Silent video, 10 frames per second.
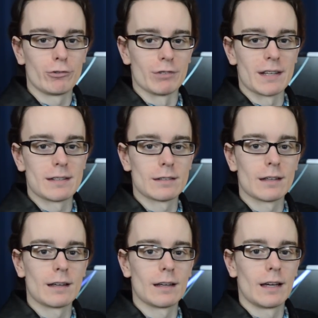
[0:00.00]
hundred. This is
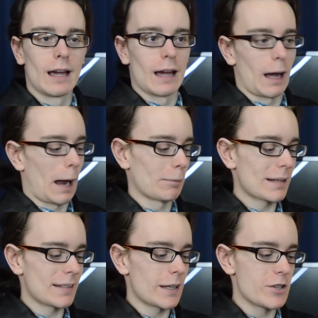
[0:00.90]
a I'm going to
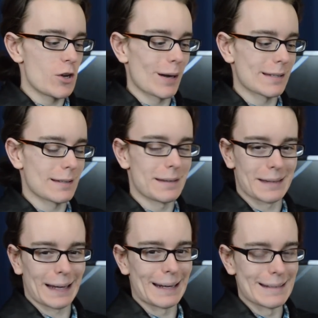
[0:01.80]
say new S S D, because
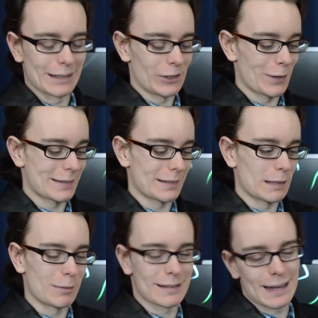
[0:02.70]
it kind of isn't a new S S
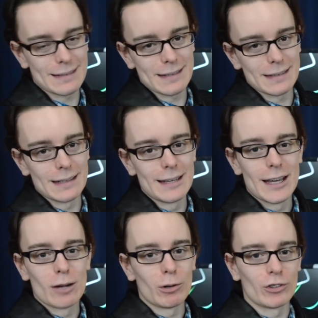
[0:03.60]
D, but it's an S S D
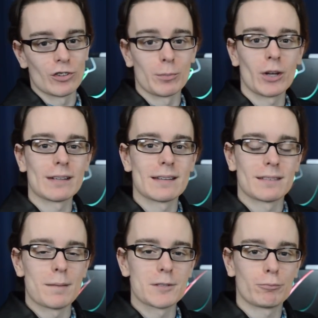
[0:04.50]
which, to be honest, in
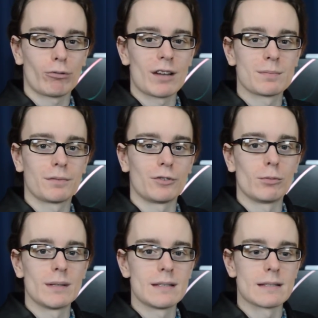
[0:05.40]
terms of price
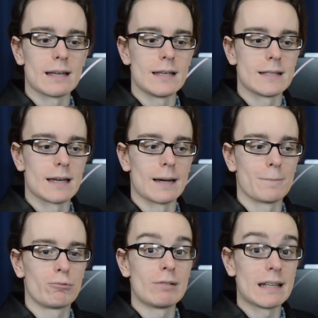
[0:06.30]
performance, is uh,
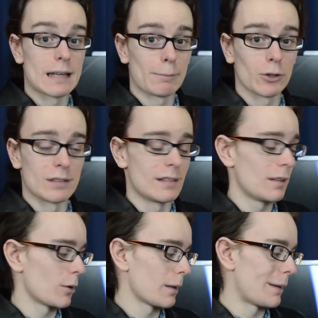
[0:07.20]
pretty damn good. So this
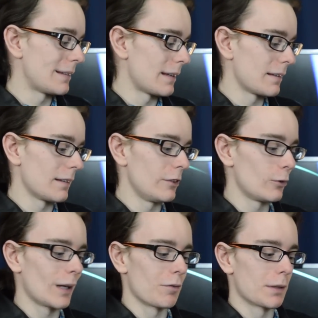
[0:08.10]
is one of the best S S Ds
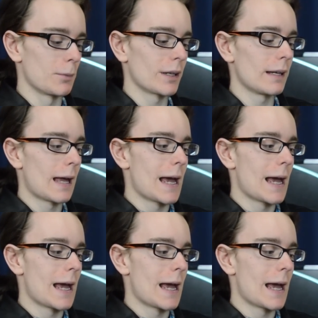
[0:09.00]
you can get for the money.